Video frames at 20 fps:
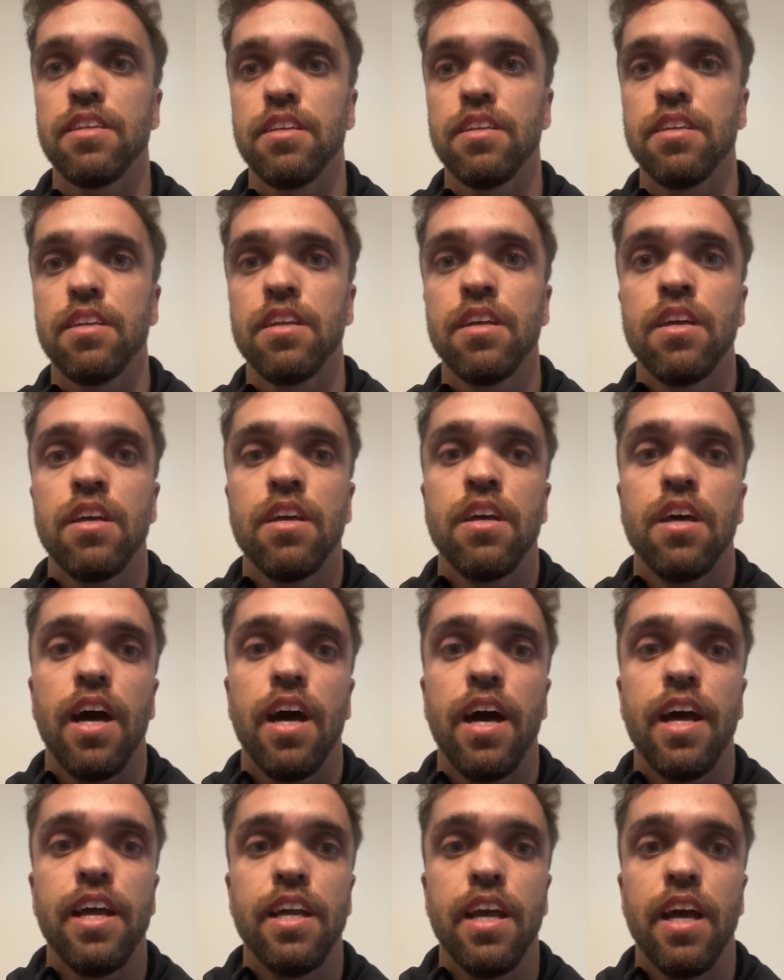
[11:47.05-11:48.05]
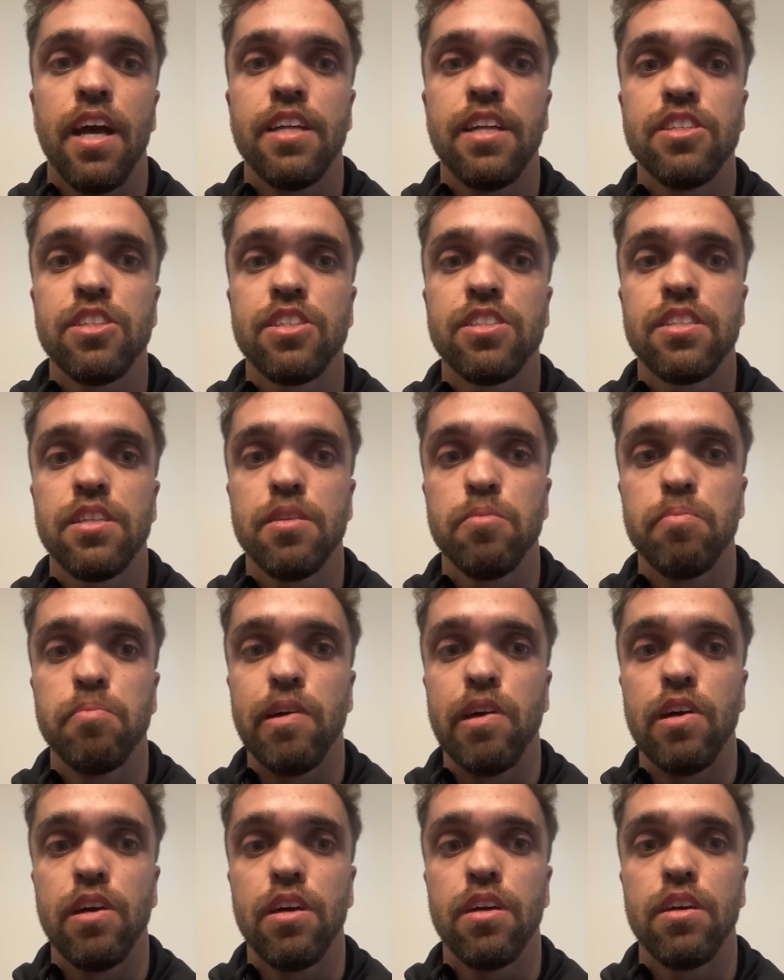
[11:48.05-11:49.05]
And I just am,
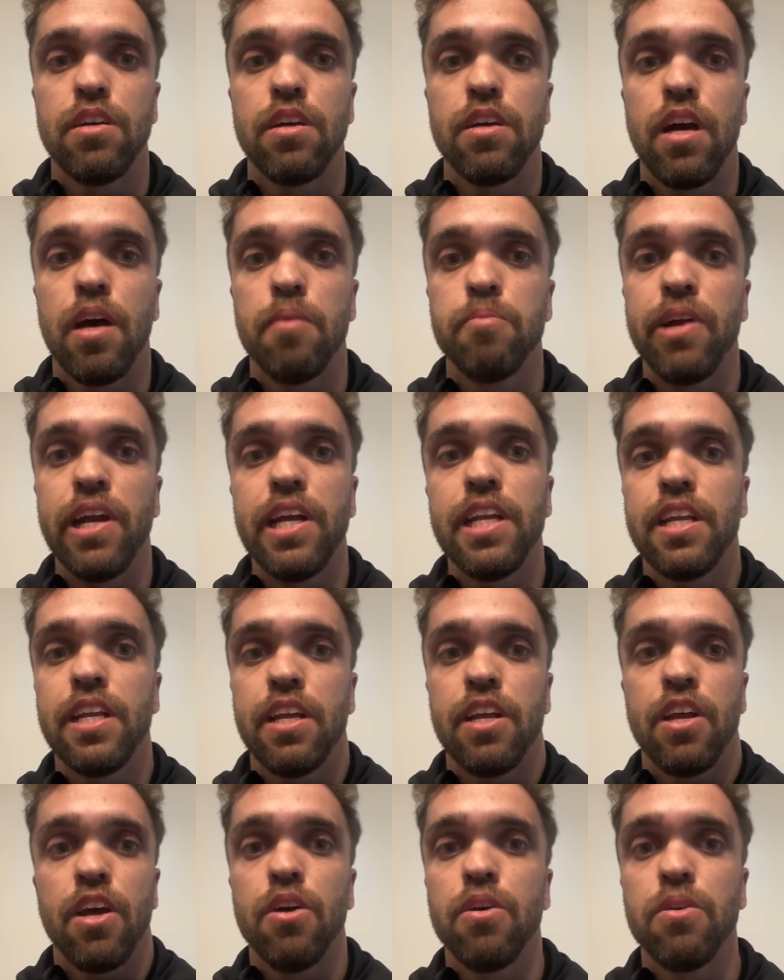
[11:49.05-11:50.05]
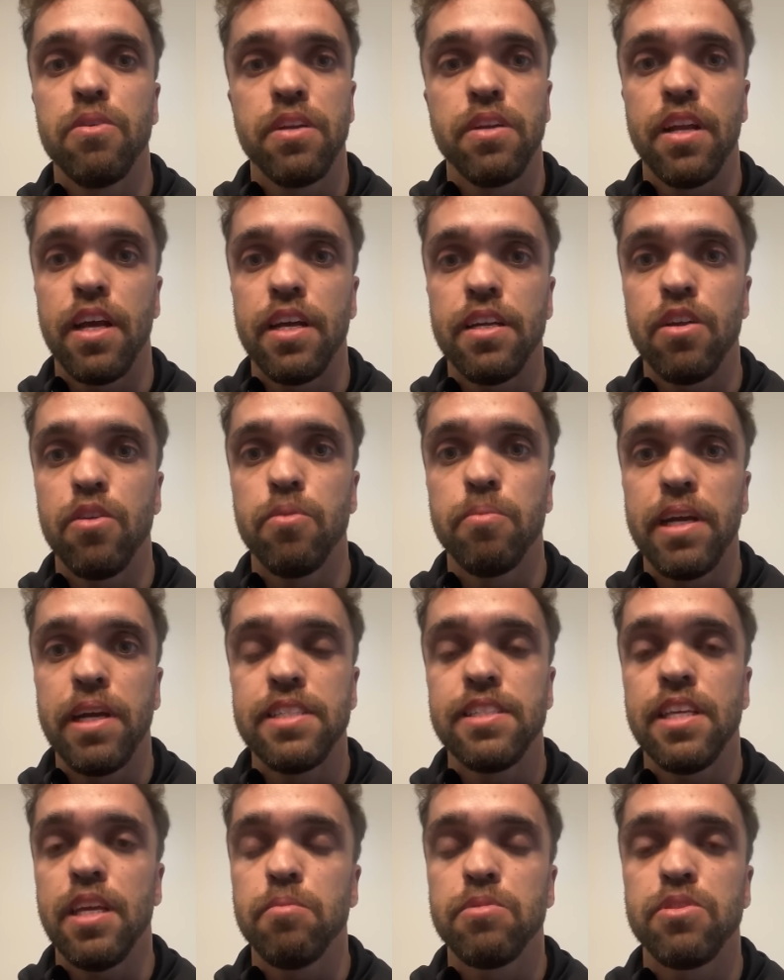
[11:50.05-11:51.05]
I'm ready to go. And I know my
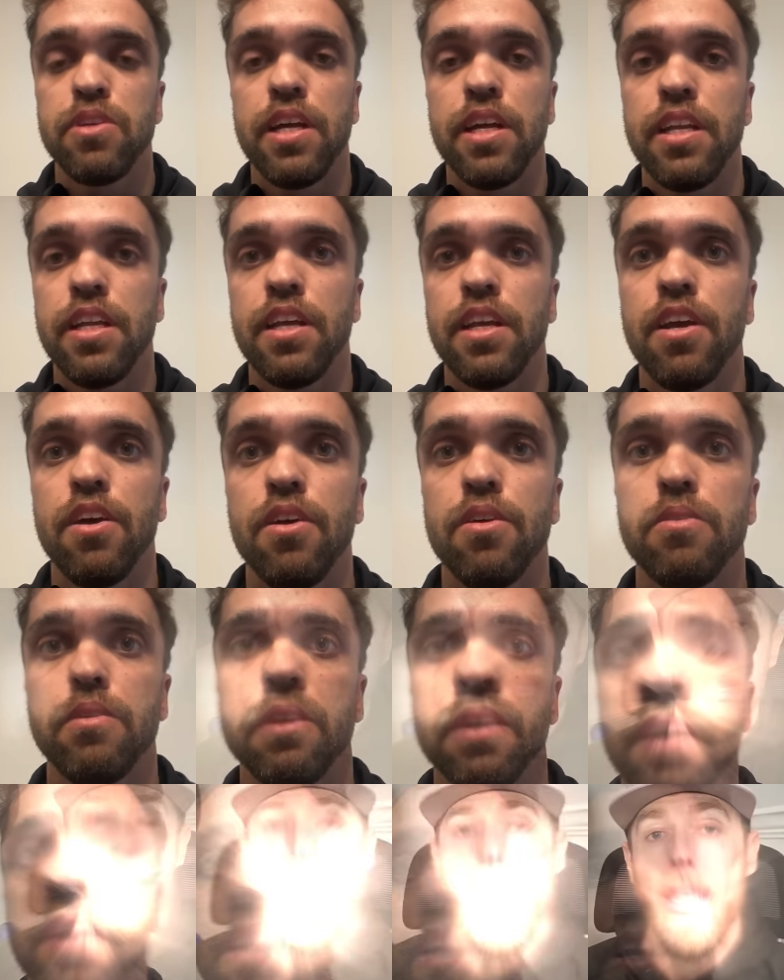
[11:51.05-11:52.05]
team's ready to go. And